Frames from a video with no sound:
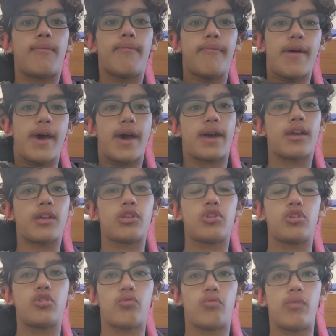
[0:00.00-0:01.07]
back
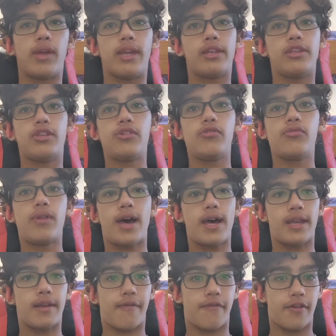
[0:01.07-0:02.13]
to Week 2
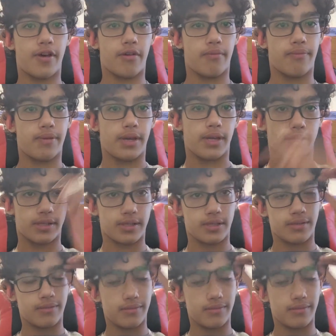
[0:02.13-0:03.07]
NFL picks.